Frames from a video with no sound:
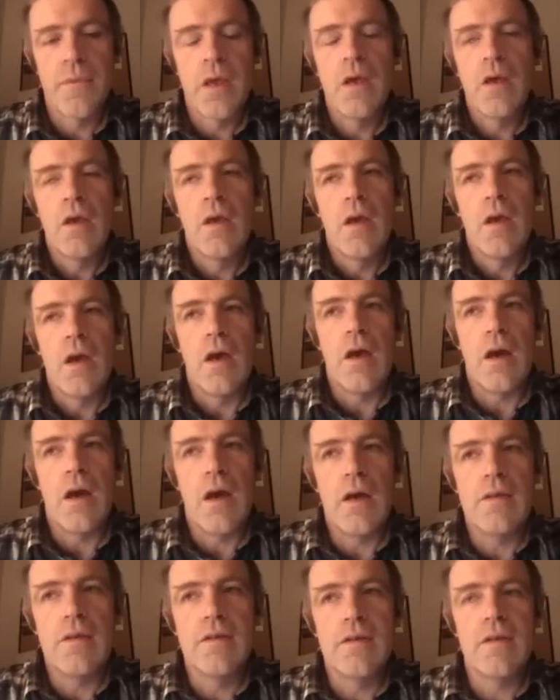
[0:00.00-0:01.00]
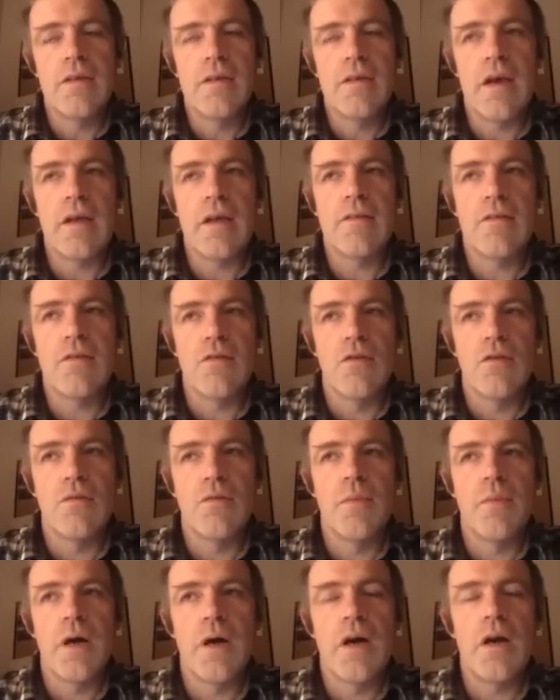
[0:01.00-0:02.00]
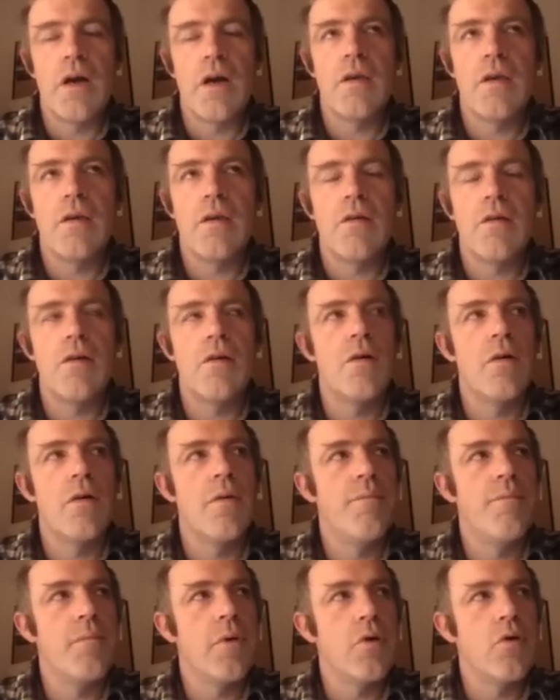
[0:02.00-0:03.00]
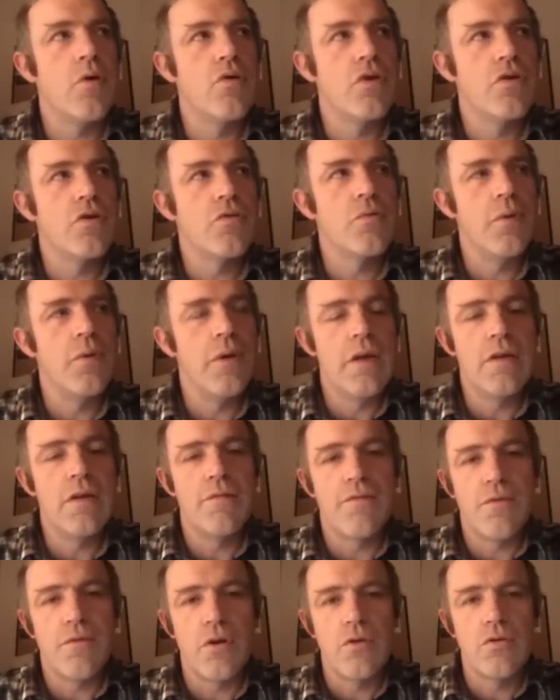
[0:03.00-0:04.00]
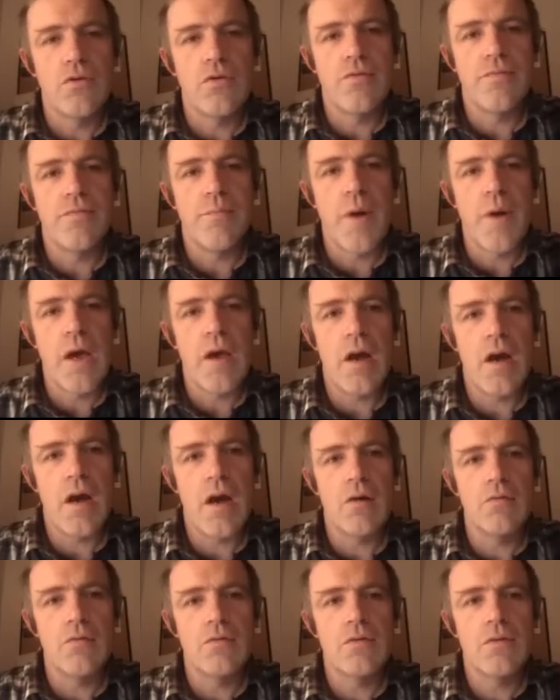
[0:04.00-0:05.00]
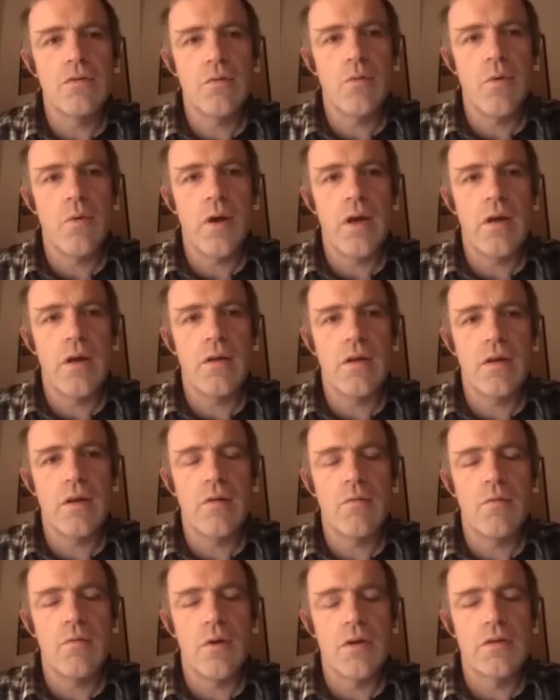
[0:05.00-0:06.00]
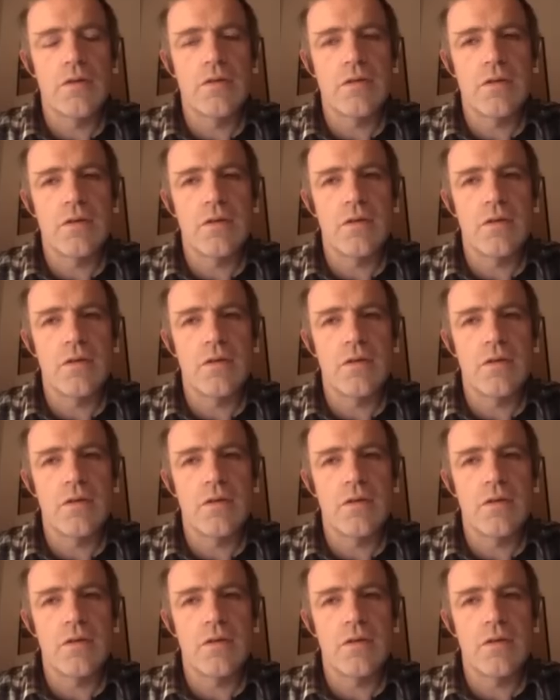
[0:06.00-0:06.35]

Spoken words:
I did that on a tree in front of my house where there was